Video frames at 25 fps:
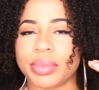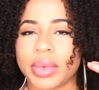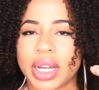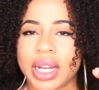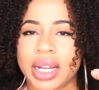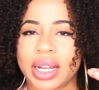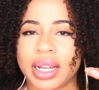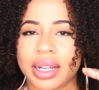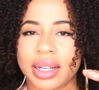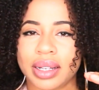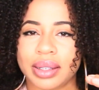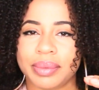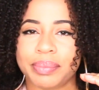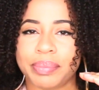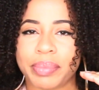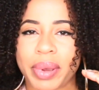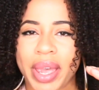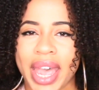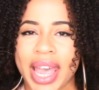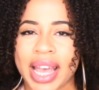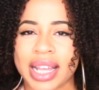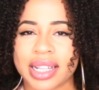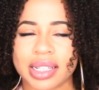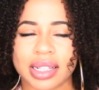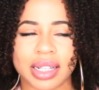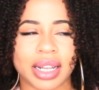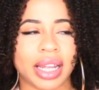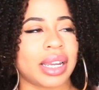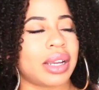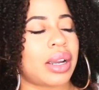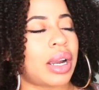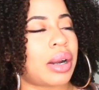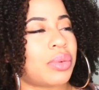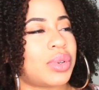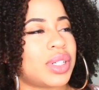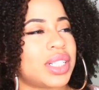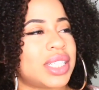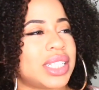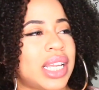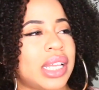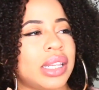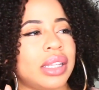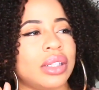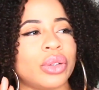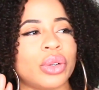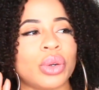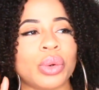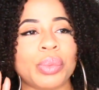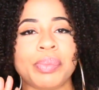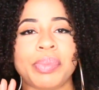like I want to say
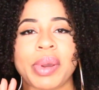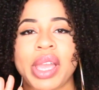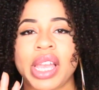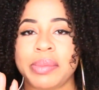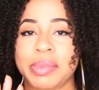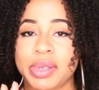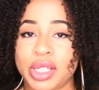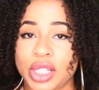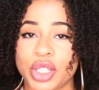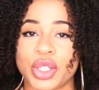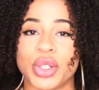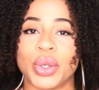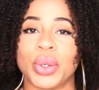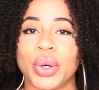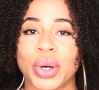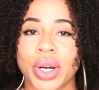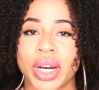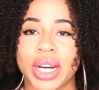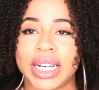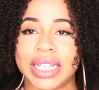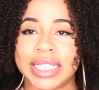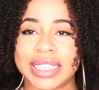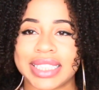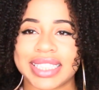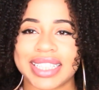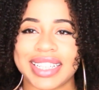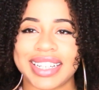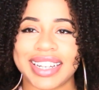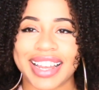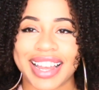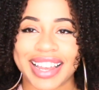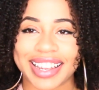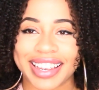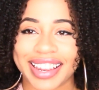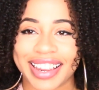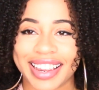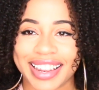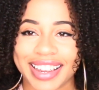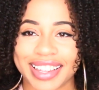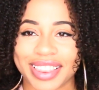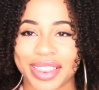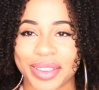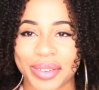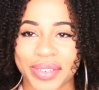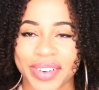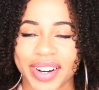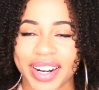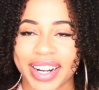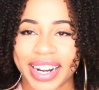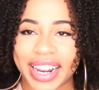little baby stories. I can't get the
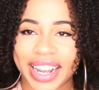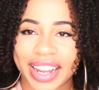word